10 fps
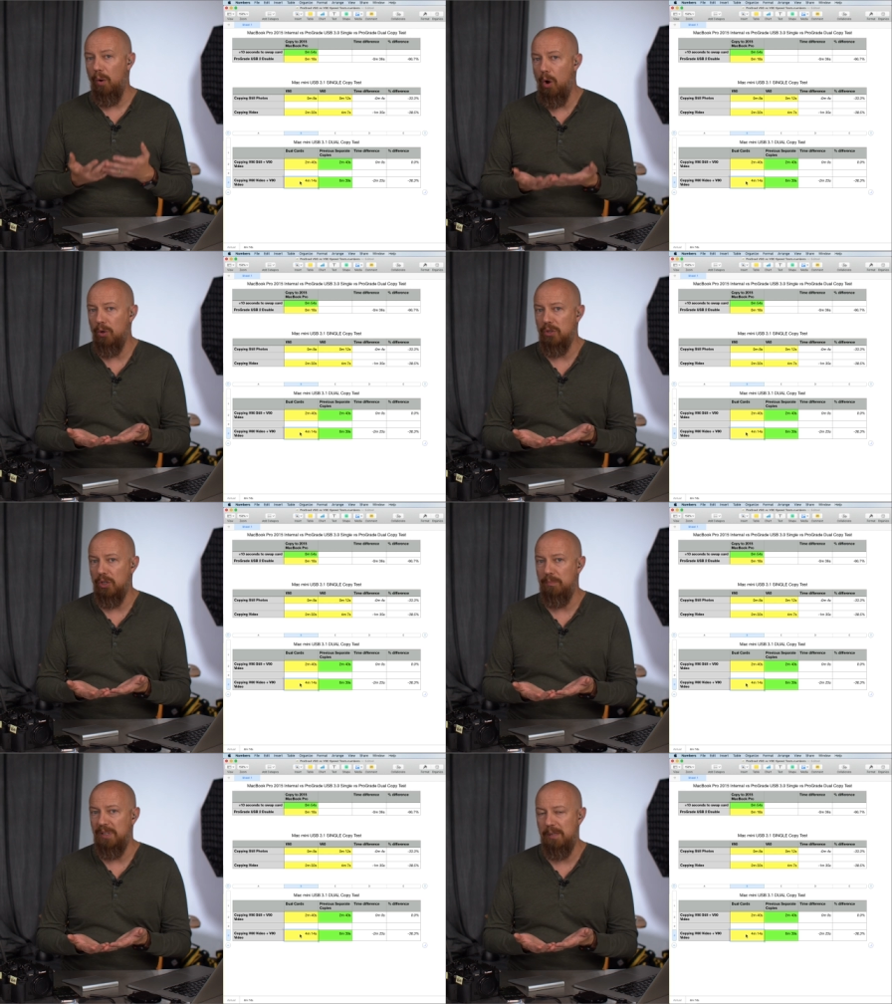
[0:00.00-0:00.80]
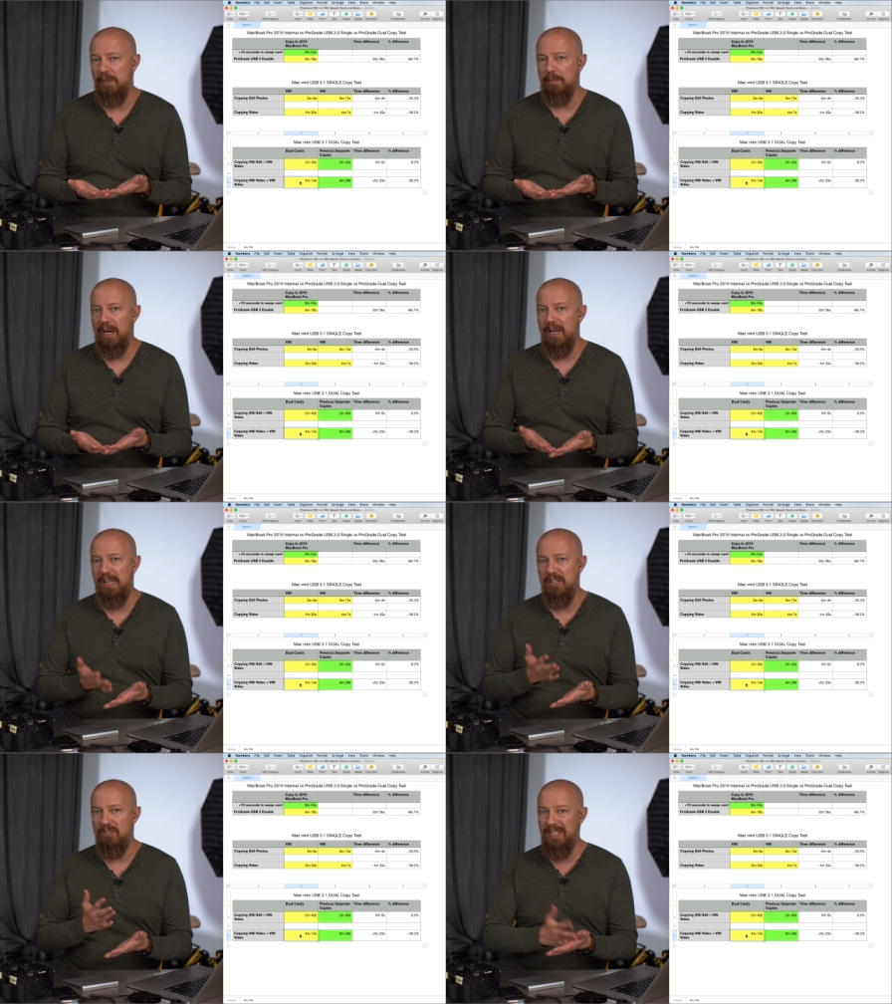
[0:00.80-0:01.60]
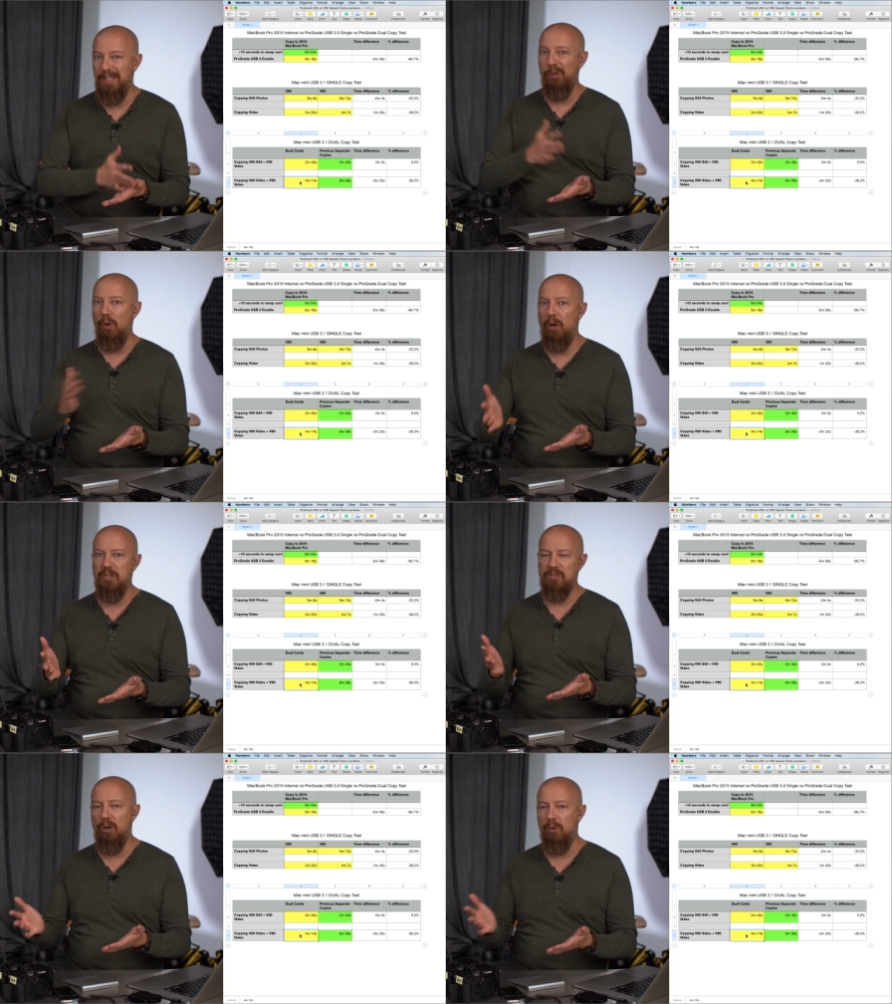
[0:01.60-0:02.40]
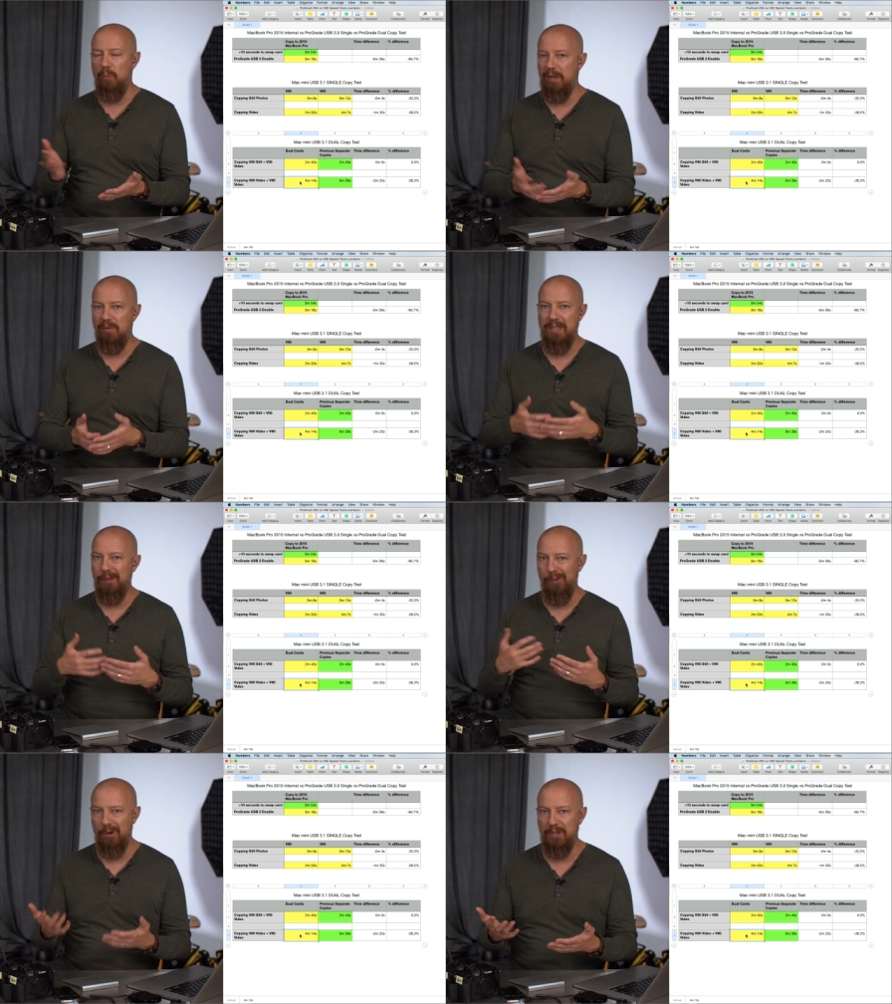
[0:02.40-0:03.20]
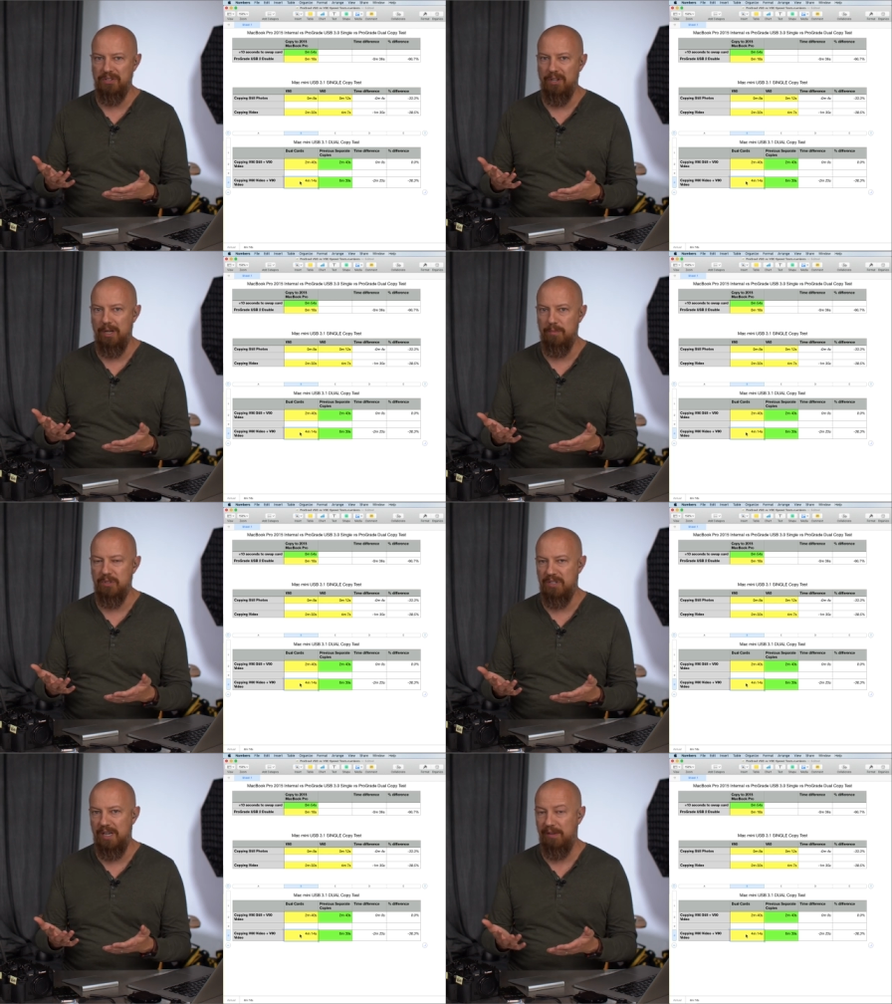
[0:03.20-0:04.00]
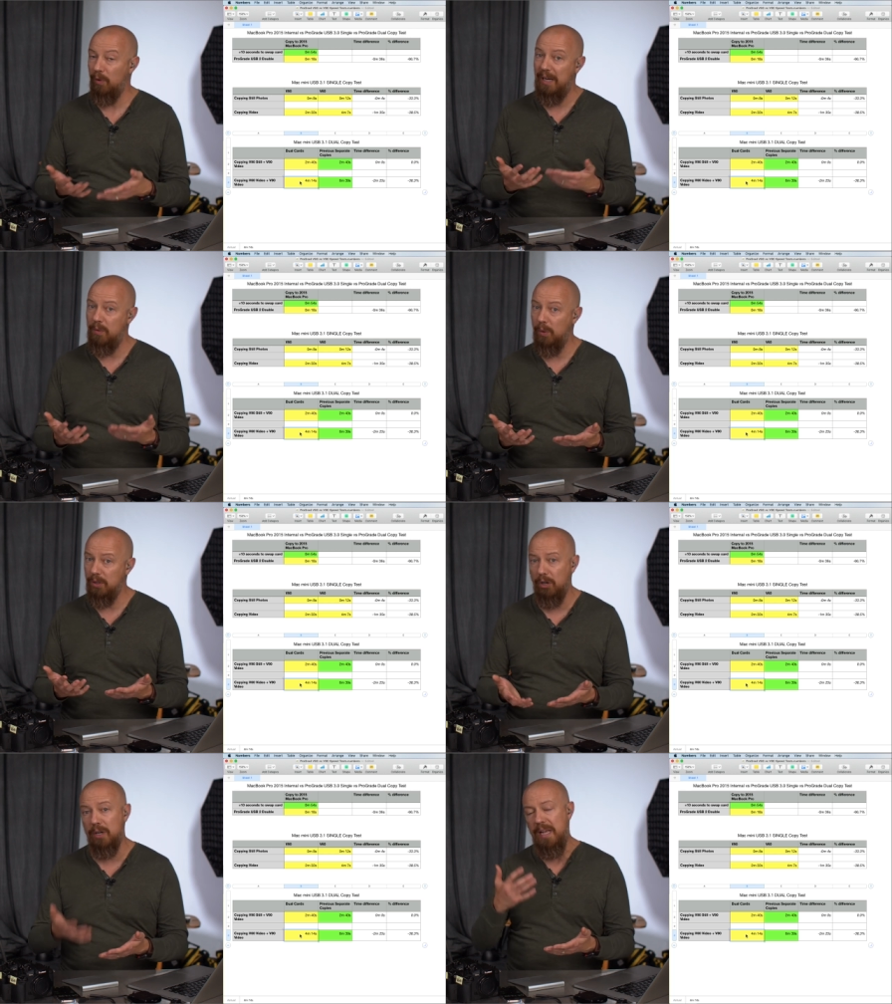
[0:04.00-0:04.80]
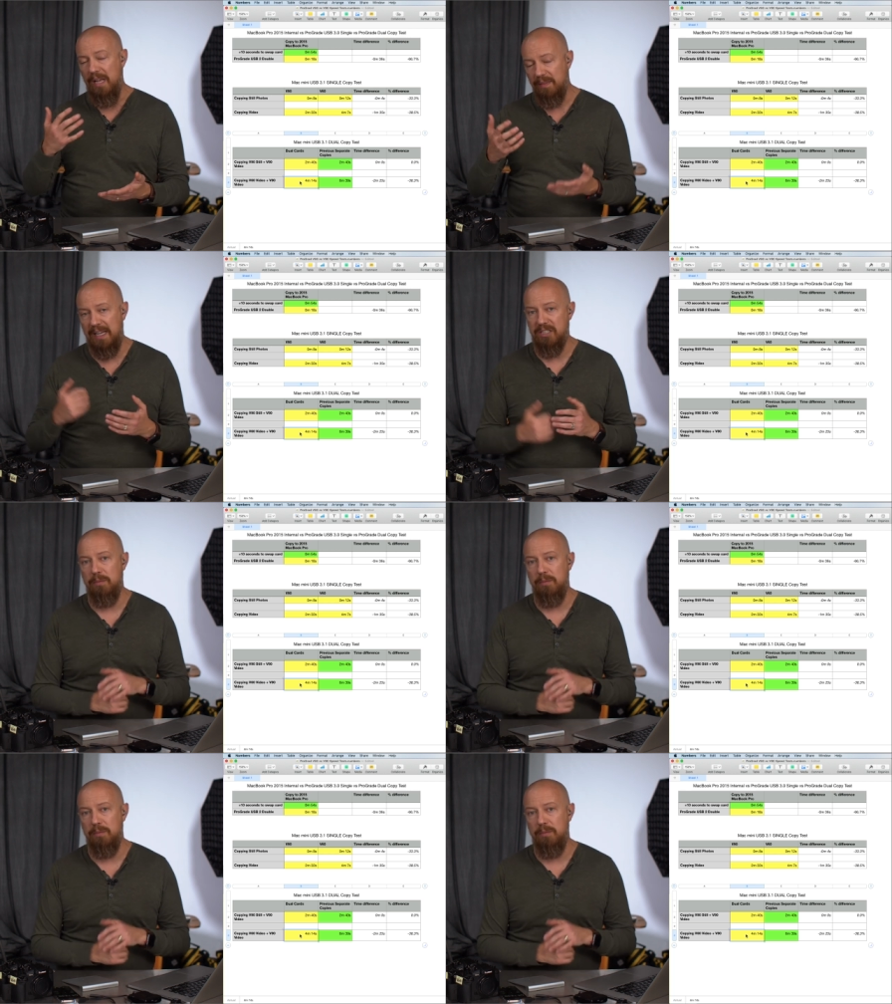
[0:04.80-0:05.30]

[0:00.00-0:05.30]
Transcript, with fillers: All you're going to be limited by is the longest card. Whatever the longest time to take for any one card, that's going